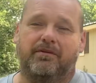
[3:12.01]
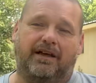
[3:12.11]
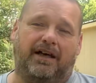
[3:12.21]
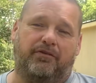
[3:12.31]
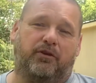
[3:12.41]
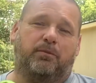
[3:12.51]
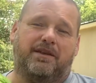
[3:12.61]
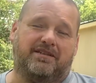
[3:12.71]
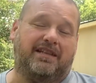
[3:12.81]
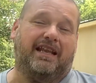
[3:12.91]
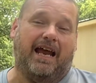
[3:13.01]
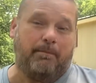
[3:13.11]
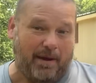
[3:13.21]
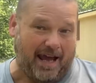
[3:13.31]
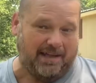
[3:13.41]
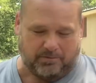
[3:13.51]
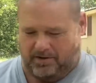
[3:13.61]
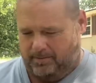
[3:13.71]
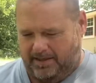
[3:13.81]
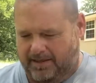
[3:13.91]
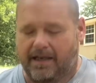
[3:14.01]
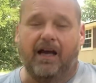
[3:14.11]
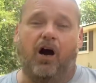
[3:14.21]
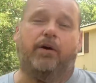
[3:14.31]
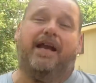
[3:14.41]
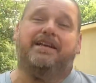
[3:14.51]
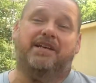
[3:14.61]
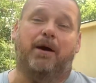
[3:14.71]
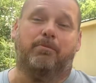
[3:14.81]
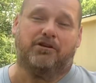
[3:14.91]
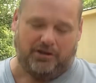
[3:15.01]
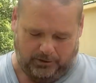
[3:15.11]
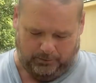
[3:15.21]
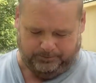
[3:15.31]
uh, Thermarest Z-Lite pads with me. Okay, number two.